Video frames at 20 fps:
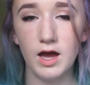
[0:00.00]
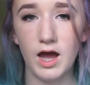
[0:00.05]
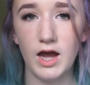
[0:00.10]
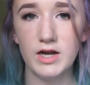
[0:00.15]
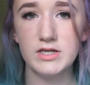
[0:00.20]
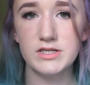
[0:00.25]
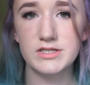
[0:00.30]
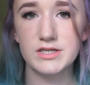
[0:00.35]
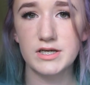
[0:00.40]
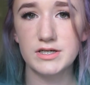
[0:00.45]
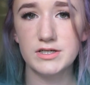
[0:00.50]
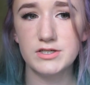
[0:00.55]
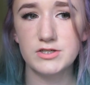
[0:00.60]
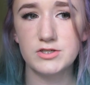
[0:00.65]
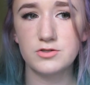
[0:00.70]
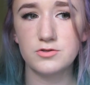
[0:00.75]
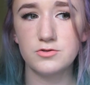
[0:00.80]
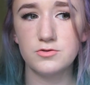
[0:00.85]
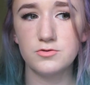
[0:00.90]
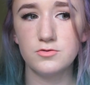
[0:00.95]
I decided
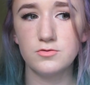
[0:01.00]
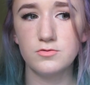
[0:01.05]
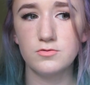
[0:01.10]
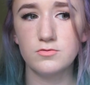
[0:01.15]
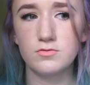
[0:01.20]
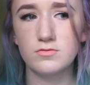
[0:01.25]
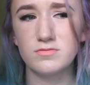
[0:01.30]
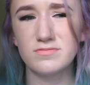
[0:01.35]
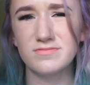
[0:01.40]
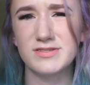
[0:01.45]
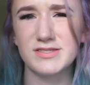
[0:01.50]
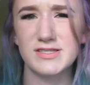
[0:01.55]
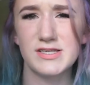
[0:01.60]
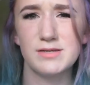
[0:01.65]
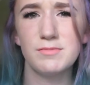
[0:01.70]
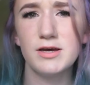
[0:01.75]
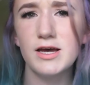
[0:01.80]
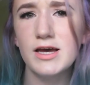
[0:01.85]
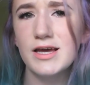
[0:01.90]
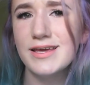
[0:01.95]
to
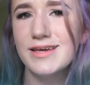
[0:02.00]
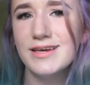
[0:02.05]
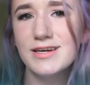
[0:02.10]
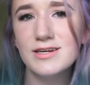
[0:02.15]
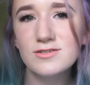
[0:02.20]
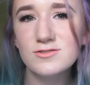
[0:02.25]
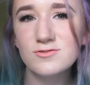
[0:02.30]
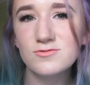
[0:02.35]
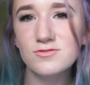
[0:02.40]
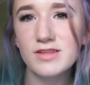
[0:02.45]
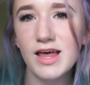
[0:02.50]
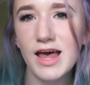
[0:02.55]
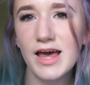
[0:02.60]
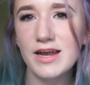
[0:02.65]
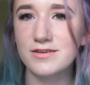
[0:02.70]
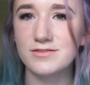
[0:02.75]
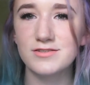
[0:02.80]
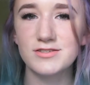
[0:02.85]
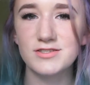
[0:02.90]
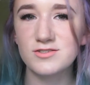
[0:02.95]
semi-ignore
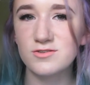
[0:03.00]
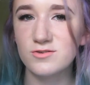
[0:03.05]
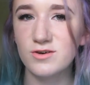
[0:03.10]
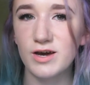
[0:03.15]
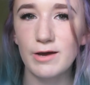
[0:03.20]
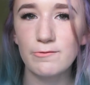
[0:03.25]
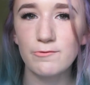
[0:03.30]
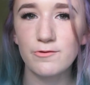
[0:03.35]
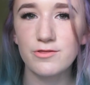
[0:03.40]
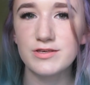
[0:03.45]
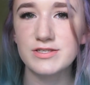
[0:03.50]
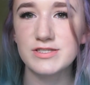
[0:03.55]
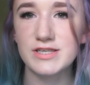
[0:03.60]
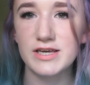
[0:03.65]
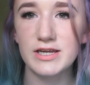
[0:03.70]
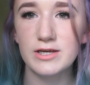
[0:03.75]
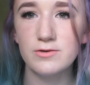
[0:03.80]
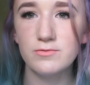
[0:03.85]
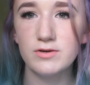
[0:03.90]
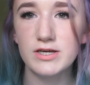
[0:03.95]
that and just go ahead with this
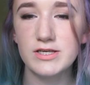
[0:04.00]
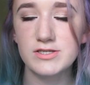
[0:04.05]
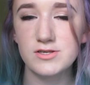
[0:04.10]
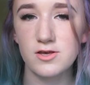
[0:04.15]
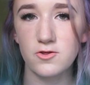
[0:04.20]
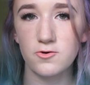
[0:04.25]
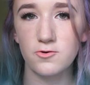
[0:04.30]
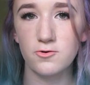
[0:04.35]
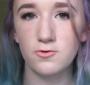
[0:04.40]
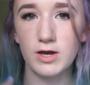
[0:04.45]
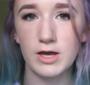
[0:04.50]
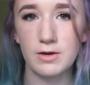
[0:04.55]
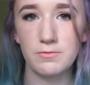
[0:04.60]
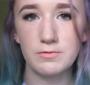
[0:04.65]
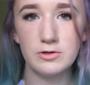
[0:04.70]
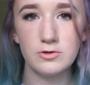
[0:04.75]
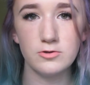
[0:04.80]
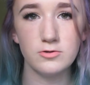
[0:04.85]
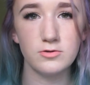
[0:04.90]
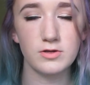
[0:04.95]
anyways, although I
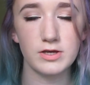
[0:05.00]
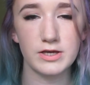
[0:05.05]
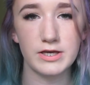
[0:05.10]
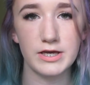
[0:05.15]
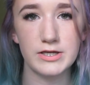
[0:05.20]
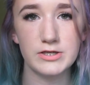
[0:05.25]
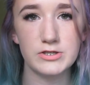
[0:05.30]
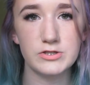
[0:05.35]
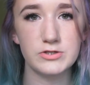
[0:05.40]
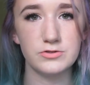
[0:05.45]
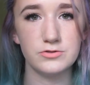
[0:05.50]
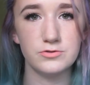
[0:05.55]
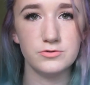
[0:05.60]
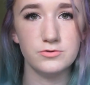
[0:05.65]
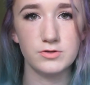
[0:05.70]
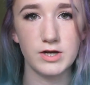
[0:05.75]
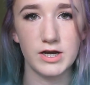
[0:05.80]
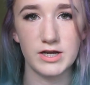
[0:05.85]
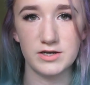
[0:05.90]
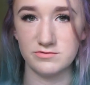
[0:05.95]
will get
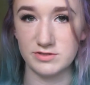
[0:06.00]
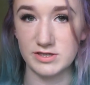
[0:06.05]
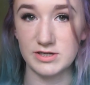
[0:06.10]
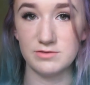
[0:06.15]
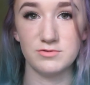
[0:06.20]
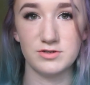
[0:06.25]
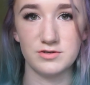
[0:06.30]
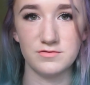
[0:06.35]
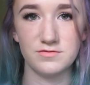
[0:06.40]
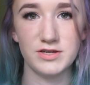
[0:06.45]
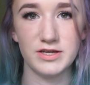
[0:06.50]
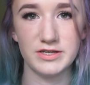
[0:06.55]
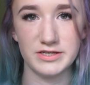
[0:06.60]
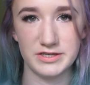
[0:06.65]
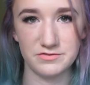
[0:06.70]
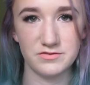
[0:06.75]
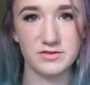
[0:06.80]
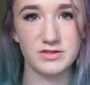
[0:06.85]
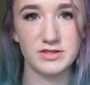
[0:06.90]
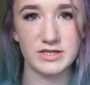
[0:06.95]
to kind of what I would have done
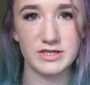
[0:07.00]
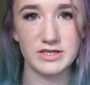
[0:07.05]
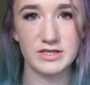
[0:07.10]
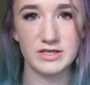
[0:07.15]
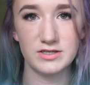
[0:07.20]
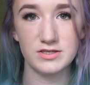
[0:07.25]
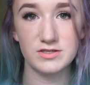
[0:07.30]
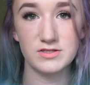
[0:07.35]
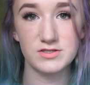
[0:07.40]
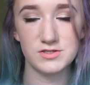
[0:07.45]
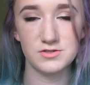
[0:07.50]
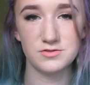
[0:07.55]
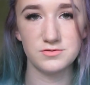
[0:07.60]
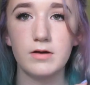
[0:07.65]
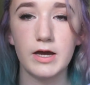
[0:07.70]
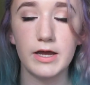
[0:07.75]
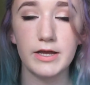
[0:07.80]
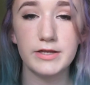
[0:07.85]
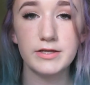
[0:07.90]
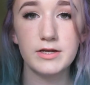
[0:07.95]
differently soon.
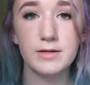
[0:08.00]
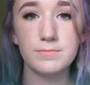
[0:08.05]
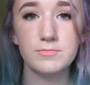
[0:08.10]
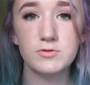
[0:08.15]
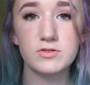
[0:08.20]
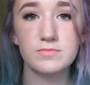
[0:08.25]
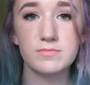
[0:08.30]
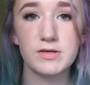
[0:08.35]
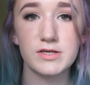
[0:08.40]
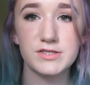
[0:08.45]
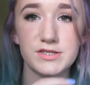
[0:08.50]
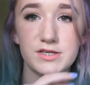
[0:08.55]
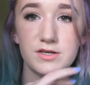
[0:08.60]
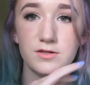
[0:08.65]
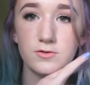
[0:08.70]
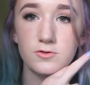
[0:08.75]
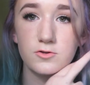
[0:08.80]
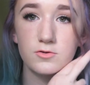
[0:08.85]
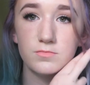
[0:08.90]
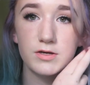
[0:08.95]
I ended up just mixing
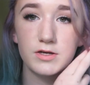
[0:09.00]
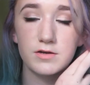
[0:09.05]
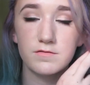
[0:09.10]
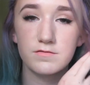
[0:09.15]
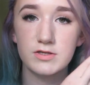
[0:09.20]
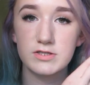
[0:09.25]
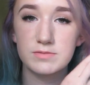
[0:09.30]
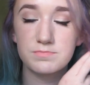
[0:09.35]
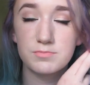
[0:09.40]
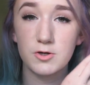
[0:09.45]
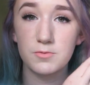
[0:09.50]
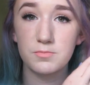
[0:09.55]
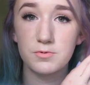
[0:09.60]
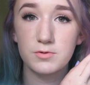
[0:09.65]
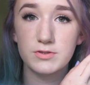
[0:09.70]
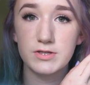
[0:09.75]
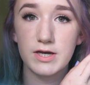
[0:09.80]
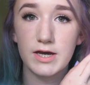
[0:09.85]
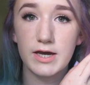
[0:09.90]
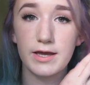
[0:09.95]
a little bit of this
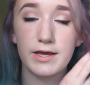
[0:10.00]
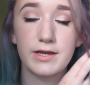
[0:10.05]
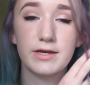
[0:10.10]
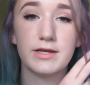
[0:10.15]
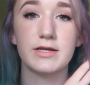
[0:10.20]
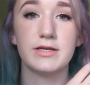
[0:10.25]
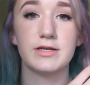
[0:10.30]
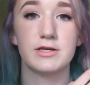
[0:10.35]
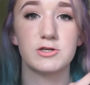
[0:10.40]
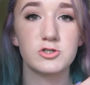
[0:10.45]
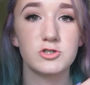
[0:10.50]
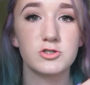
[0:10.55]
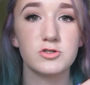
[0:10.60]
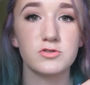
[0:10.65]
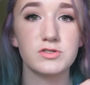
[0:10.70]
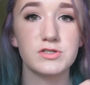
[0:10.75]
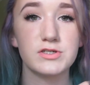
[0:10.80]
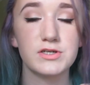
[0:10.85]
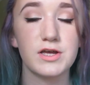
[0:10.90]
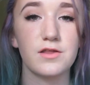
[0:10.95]
purple dye and
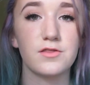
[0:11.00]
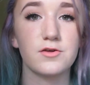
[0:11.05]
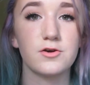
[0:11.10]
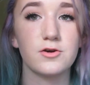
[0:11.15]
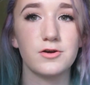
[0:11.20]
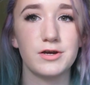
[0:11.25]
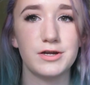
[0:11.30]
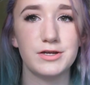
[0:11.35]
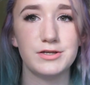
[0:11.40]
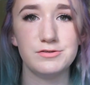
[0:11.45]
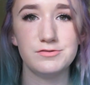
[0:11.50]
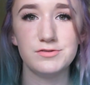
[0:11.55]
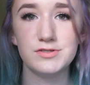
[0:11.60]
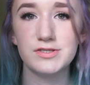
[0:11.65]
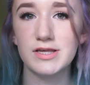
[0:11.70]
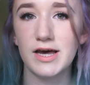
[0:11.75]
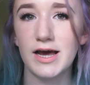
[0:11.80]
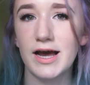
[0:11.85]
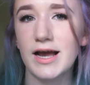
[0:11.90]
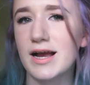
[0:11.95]
conditioner together and
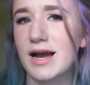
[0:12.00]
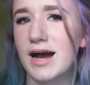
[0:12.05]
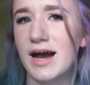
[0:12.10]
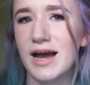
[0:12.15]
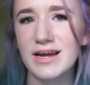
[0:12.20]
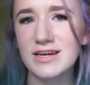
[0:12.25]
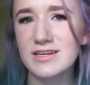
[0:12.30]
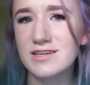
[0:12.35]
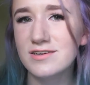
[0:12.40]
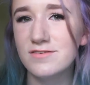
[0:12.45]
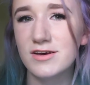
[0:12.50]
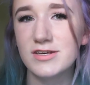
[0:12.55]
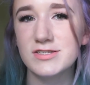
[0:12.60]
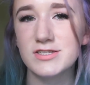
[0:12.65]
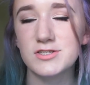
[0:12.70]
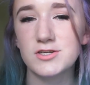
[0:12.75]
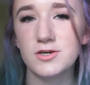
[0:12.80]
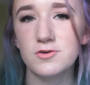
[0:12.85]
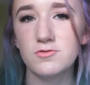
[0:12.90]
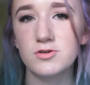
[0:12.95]
used that kind of as
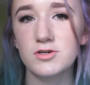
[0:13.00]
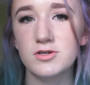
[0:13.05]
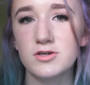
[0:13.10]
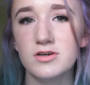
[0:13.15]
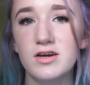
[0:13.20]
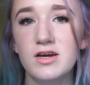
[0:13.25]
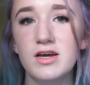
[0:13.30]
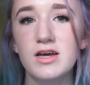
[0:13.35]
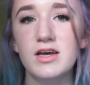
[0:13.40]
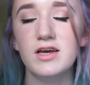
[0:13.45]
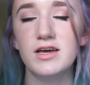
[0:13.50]
a toner.